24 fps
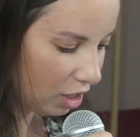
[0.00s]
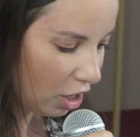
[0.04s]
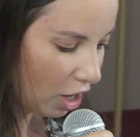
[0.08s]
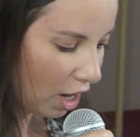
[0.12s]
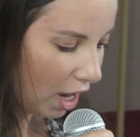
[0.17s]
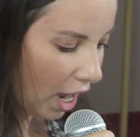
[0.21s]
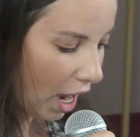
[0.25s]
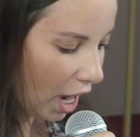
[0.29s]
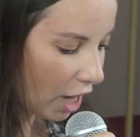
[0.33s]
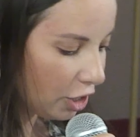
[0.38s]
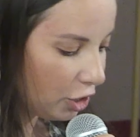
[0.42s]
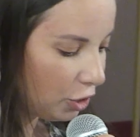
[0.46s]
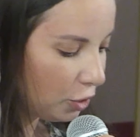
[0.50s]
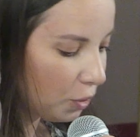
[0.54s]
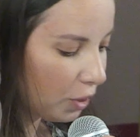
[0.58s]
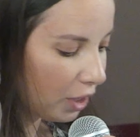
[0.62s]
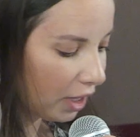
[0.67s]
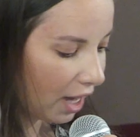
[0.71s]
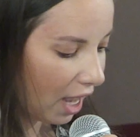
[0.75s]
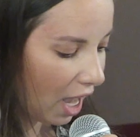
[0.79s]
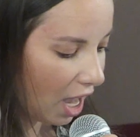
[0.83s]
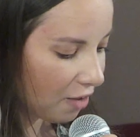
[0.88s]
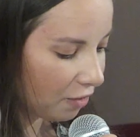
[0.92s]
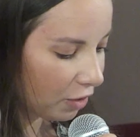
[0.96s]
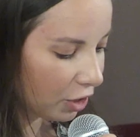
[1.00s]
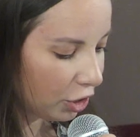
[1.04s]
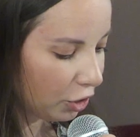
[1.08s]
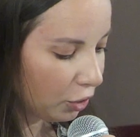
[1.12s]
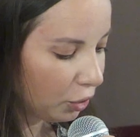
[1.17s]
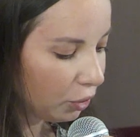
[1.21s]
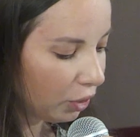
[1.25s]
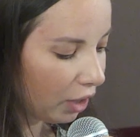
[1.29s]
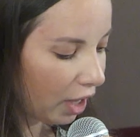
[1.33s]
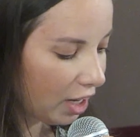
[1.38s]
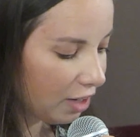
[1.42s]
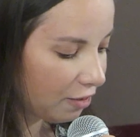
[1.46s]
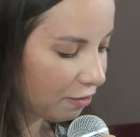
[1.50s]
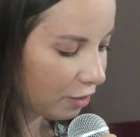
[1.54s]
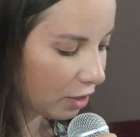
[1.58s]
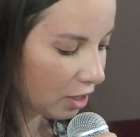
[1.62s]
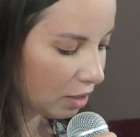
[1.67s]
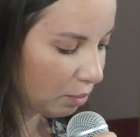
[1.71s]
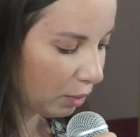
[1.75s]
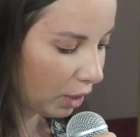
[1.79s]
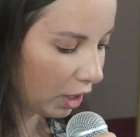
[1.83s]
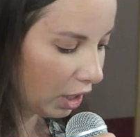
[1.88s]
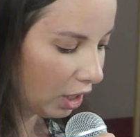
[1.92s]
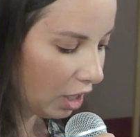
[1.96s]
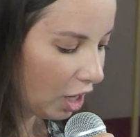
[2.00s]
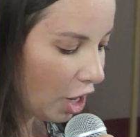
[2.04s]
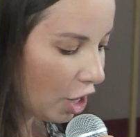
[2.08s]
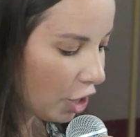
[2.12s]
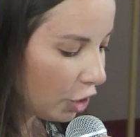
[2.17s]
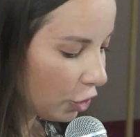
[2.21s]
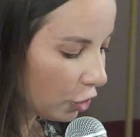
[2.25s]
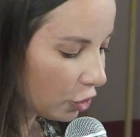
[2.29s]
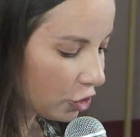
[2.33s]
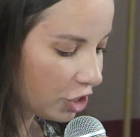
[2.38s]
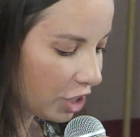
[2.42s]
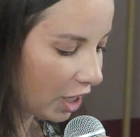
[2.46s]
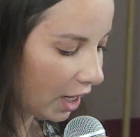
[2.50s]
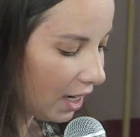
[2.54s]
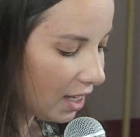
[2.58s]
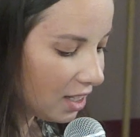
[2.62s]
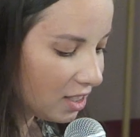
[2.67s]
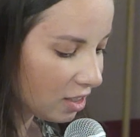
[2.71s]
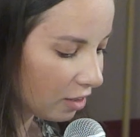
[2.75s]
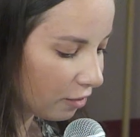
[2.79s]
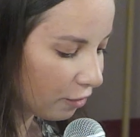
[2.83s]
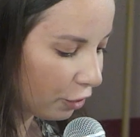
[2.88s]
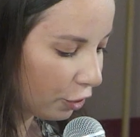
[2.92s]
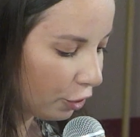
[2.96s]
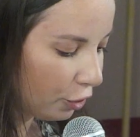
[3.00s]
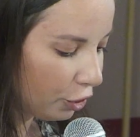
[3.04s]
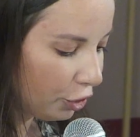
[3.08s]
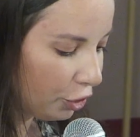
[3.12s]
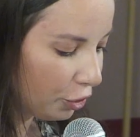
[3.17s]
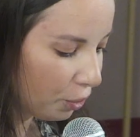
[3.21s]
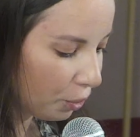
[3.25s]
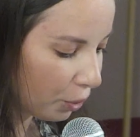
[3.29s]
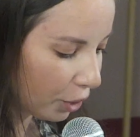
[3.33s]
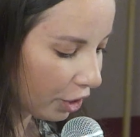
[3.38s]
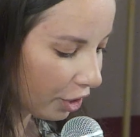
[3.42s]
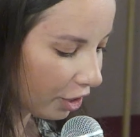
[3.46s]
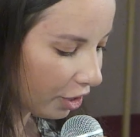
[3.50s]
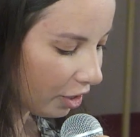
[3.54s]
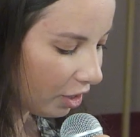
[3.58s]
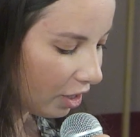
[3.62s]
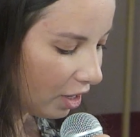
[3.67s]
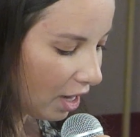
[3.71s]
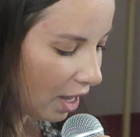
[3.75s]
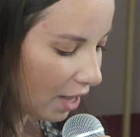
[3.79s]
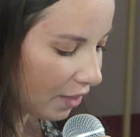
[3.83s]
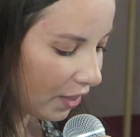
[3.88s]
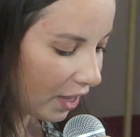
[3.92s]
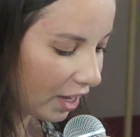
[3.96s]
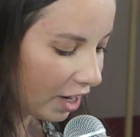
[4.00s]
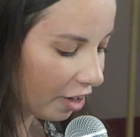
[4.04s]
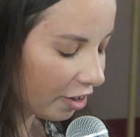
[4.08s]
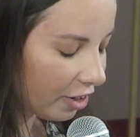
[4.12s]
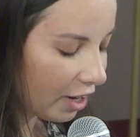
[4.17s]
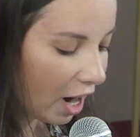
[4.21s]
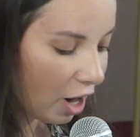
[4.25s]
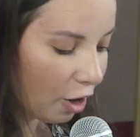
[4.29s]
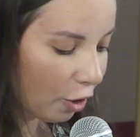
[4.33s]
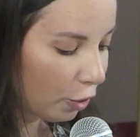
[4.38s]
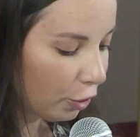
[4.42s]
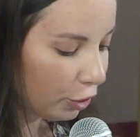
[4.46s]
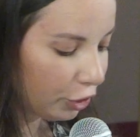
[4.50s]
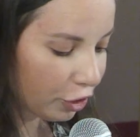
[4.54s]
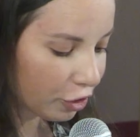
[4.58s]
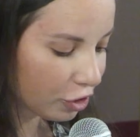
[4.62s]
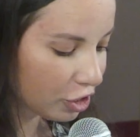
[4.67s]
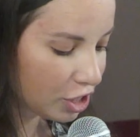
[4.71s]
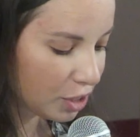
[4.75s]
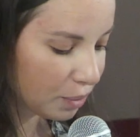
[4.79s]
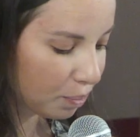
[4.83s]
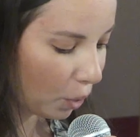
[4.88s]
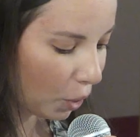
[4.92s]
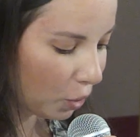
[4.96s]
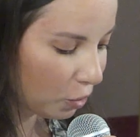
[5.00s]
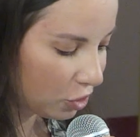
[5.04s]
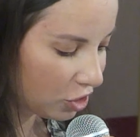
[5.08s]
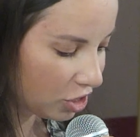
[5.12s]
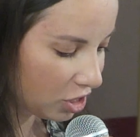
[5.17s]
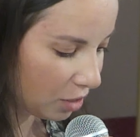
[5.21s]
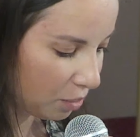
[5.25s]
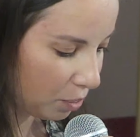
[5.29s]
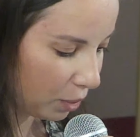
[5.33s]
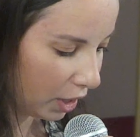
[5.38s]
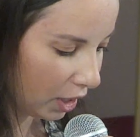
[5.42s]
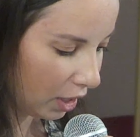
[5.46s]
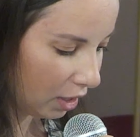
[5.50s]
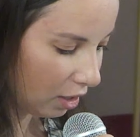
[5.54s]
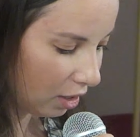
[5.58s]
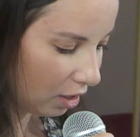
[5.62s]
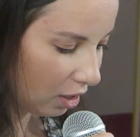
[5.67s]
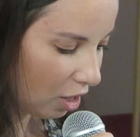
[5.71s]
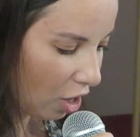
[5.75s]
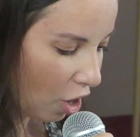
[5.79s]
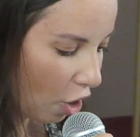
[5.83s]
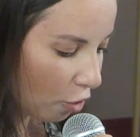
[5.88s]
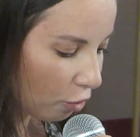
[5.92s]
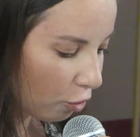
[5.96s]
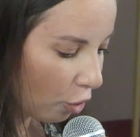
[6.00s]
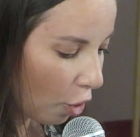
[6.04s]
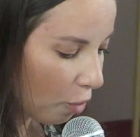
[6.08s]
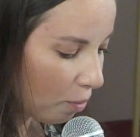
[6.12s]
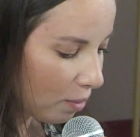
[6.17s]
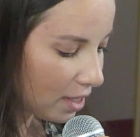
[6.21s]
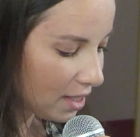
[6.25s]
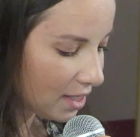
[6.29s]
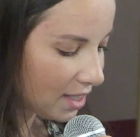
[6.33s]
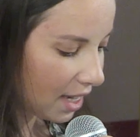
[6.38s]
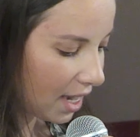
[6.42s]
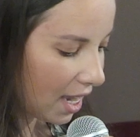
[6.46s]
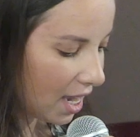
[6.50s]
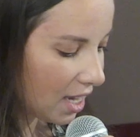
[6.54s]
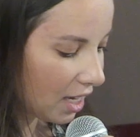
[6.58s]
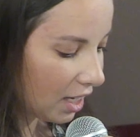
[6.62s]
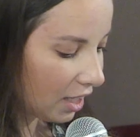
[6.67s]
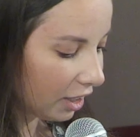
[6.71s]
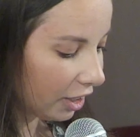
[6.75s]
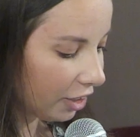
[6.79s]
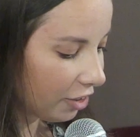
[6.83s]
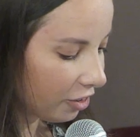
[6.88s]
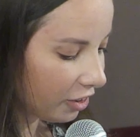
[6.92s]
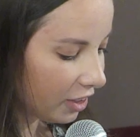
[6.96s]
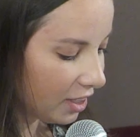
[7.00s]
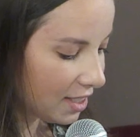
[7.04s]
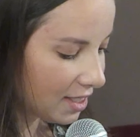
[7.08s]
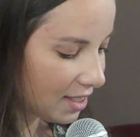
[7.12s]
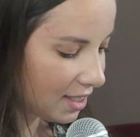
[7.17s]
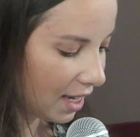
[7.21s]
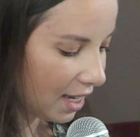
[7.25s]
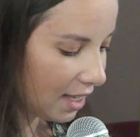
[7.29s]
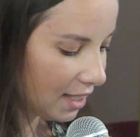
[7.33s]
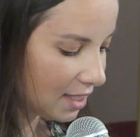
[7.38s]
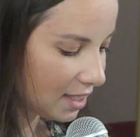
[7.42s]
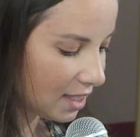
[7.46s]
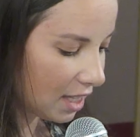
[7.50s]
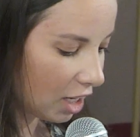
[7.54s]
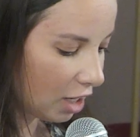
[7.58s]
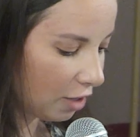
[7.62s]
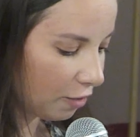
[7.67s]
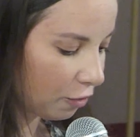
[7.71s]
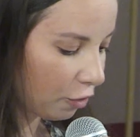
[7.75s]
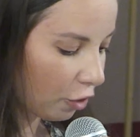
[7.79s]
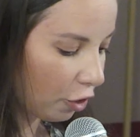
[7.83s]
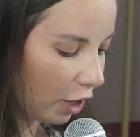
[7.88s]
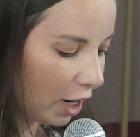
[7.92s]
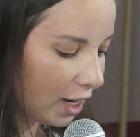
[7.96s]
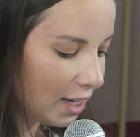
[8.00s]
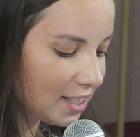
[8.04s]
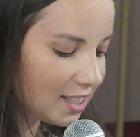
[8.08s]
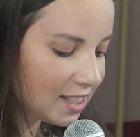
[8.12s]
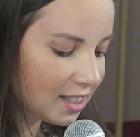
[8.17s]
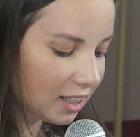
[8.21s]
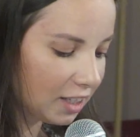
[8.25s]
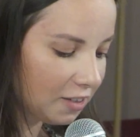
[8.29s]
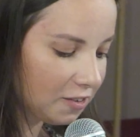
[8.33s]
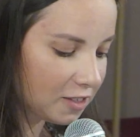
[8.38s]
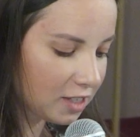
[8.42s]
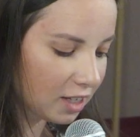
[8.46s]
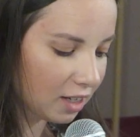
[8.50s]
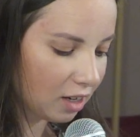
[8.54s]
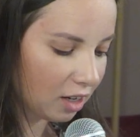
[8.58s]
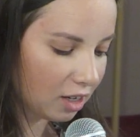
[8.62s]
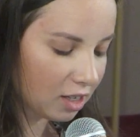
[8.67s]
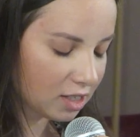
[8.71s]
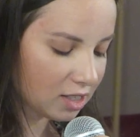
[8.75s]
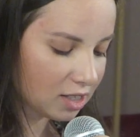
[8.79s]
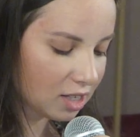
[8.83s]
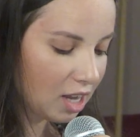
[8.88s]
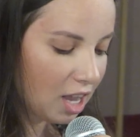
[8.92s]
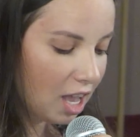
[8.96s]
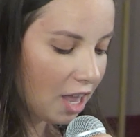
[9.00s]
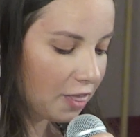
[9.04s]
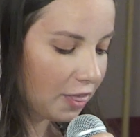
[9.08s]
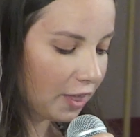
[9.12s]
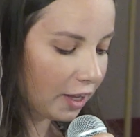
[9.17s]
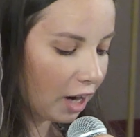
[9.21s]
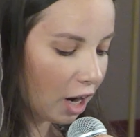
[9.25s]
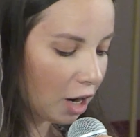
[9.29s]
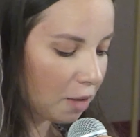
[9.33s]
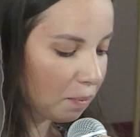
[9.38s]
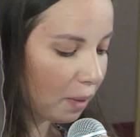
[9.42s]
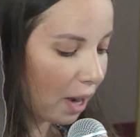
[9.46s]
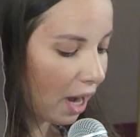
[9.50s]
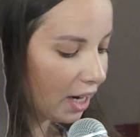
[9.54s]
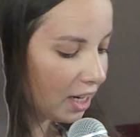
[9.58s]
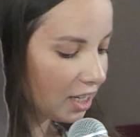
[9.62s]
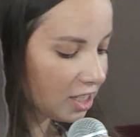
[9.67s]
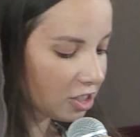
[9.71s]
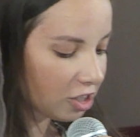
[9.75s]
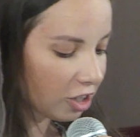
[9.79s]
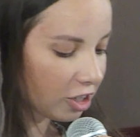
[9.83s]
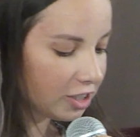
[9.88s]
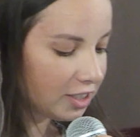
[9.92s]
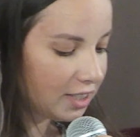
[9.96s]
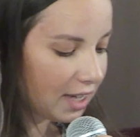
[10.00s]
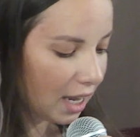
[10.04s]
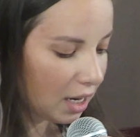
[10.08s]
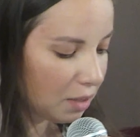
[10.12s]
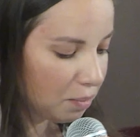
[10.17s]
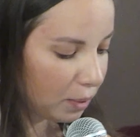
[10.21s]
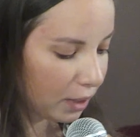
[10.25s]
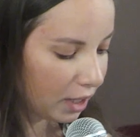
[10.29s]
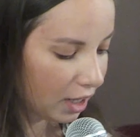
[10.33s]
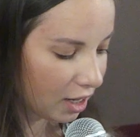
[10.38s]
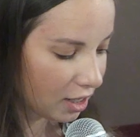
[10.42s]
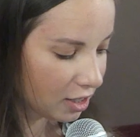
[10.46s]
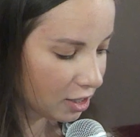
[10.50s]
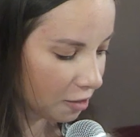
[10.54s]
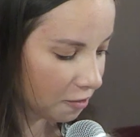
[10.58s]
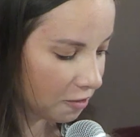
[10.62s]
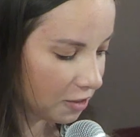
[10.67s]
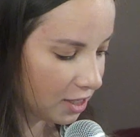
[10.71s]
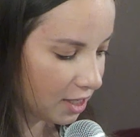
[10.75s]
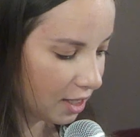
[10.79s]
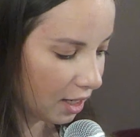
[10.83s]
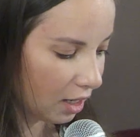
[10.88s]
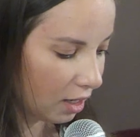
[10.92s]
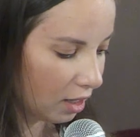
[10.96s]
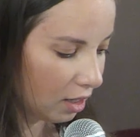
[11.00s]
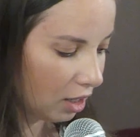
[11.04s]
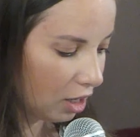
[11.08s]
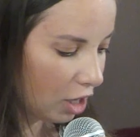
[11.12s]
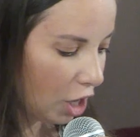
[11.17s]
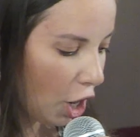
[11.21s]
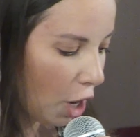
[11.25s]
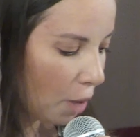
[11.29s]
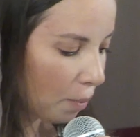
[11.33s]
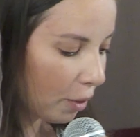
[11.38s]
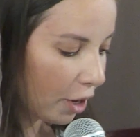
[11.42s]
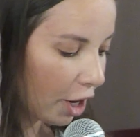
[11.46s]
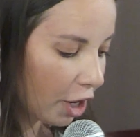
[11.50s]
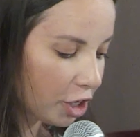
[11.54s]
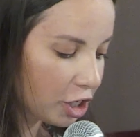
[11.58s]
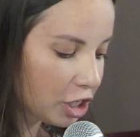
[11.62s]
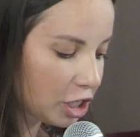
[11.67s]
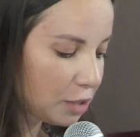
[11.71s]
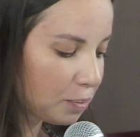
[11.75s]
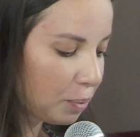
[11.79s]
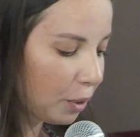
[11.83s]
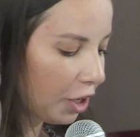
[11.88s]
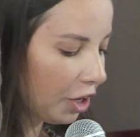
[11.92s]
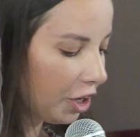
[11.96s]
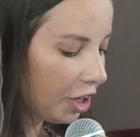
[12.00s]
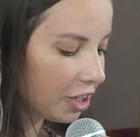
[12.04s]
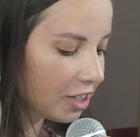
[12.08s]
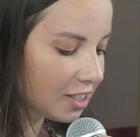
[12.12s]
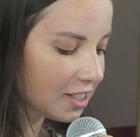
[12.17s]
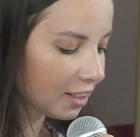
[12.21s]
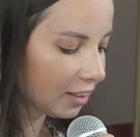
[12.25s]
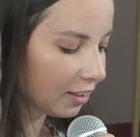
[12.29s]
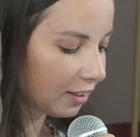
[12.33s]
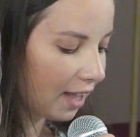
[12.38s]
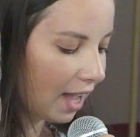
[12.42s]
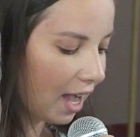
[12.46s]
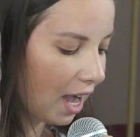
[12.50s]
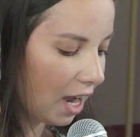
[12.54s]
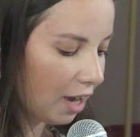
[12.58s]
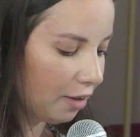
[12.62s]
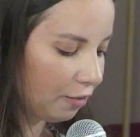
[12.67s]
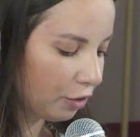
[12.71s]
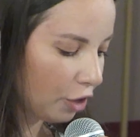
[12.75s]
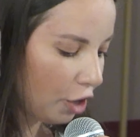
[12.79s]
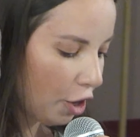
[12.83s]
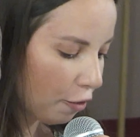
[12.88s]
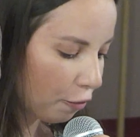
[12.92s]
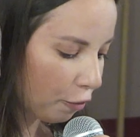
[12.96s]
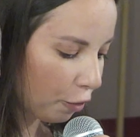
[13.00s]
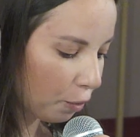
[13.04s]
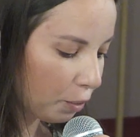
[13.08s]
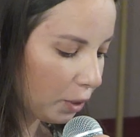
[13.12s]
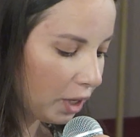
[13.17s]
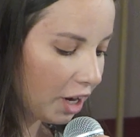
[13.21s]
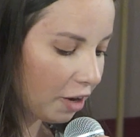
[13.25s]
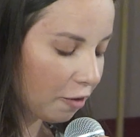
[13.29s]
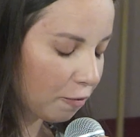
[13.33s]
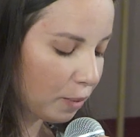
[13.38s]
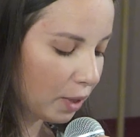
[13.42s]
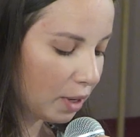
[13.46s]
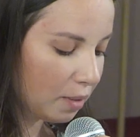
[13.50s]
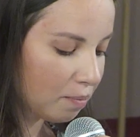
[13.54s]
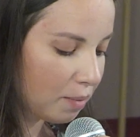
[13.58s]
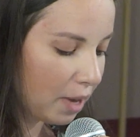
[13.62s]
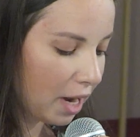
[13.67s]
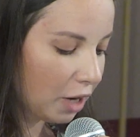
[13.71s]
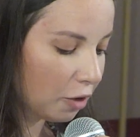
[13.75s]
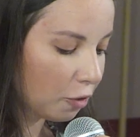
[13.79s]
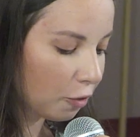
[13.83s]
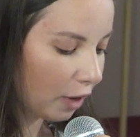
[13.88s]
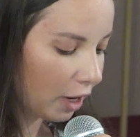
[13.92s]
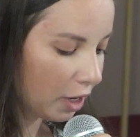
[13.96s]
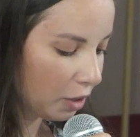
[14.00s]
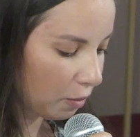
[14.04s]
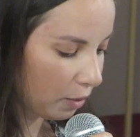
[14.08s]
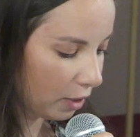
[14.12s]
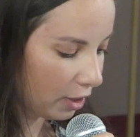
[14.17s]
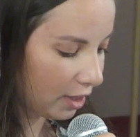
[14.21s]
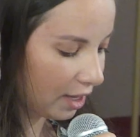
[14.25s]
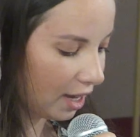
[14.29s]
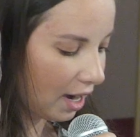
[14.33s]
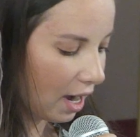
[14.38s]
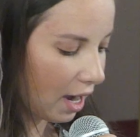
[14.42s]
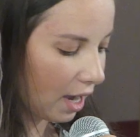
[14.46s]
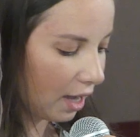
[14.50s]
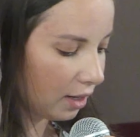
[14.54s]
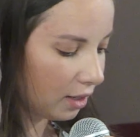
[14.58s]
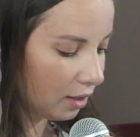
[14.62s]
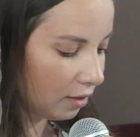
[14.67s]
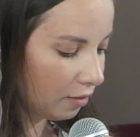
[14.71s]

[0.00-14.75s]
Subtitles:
And you can have a new life in me. Your chains of who you were, they are not who you're supposed to be. Romans 8 clearly states that if Christ lives in us, then our bodies are dead because of sin, but our spirit is alive, for we have been made right with God.